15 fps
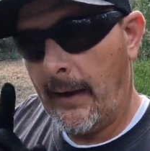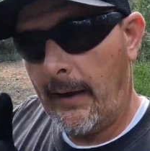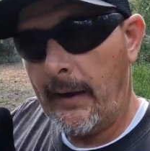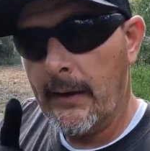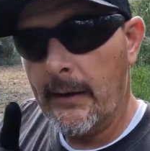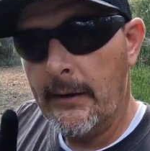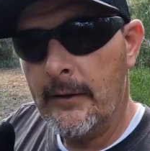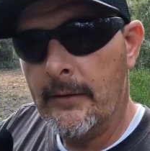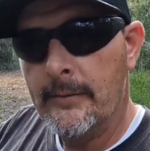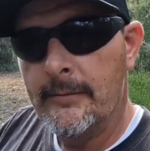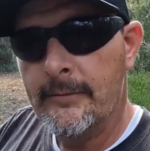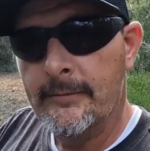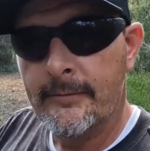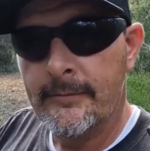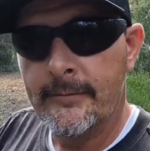And
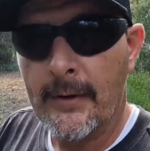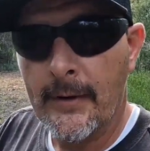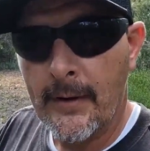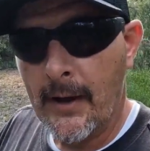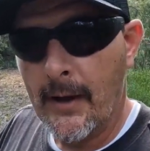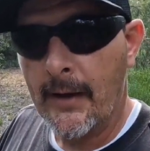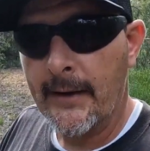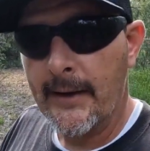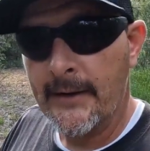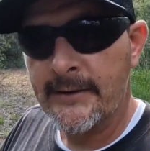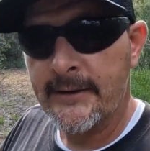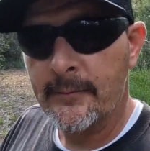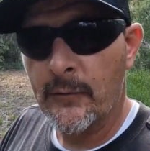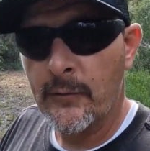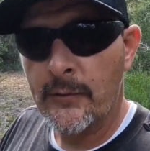I got
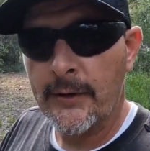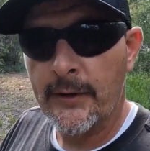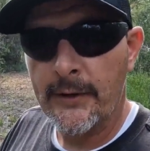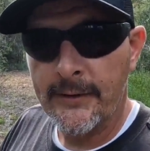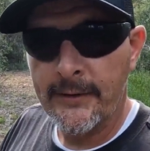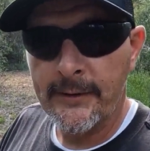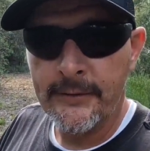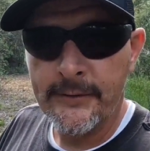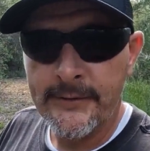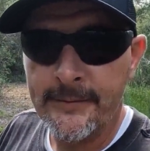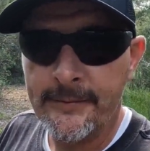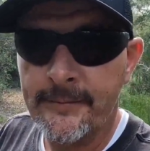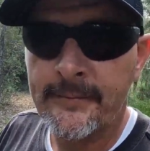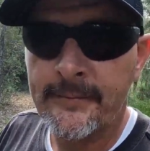some more good news.